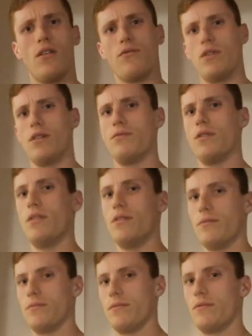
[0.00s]

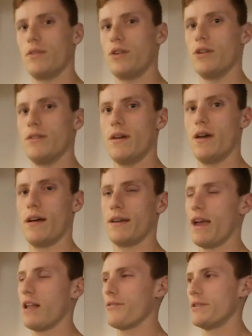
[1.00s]
real good
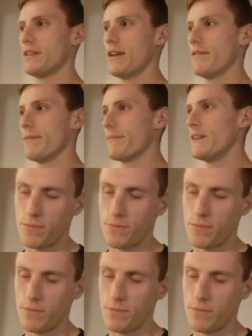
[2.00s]
calorie saver.